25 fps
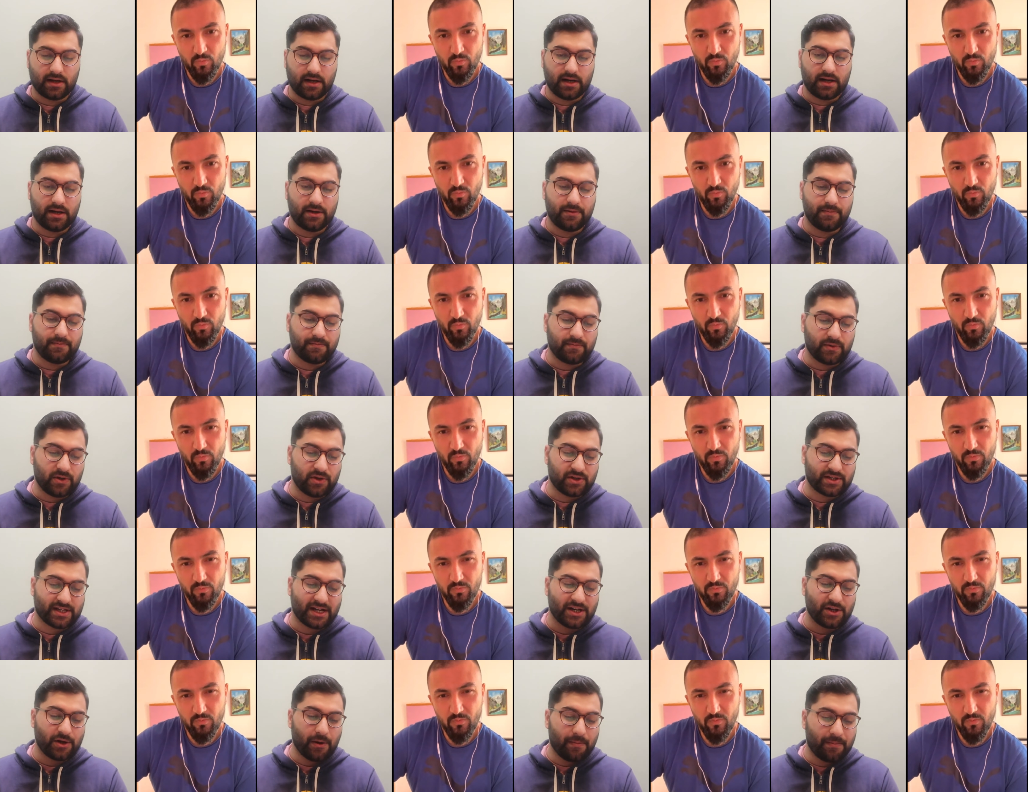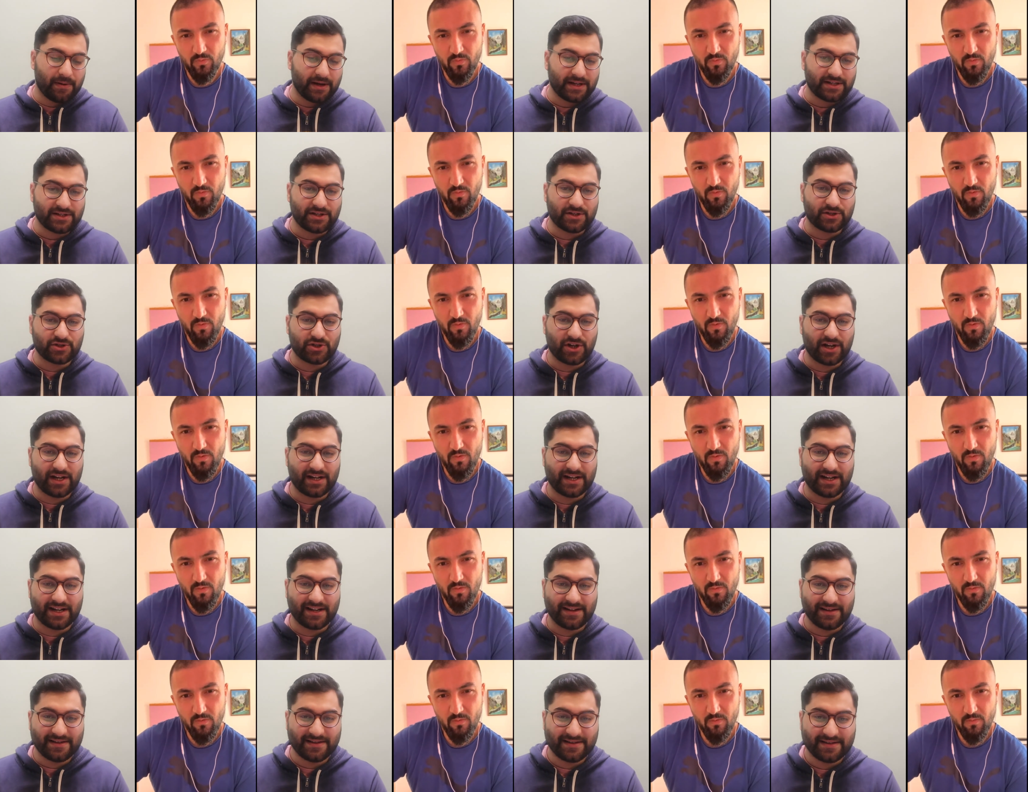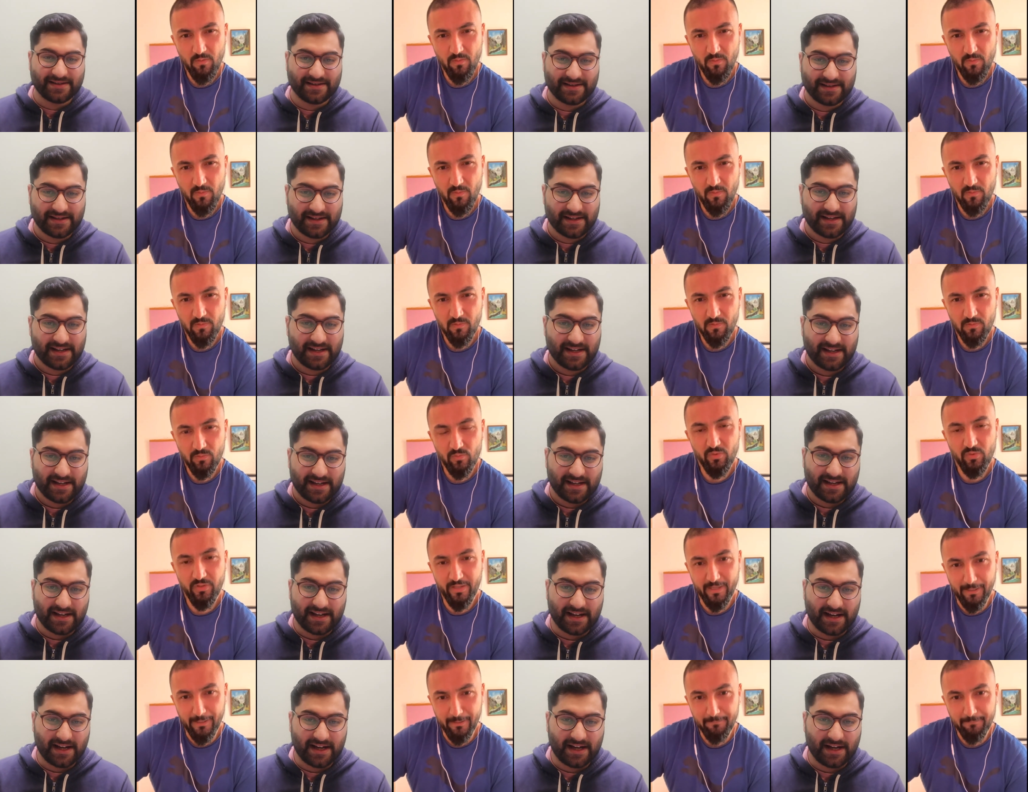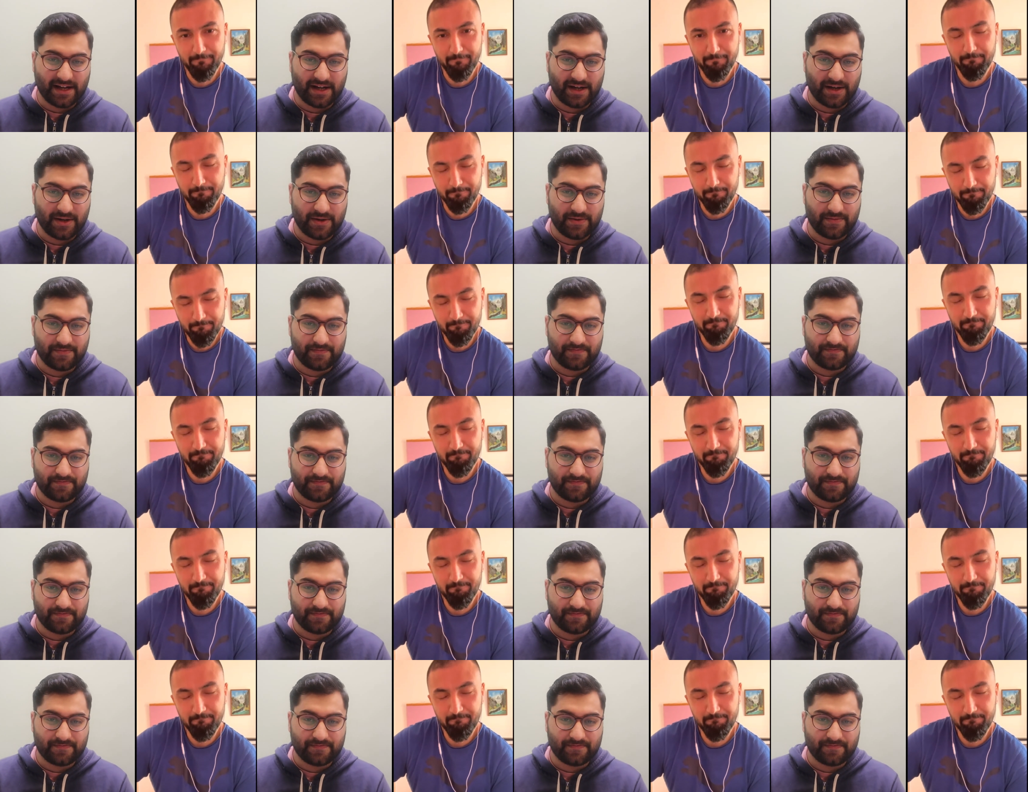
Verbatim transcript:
Speaker 1: uh, um, you said you're a personal trainer. Yeah, uh,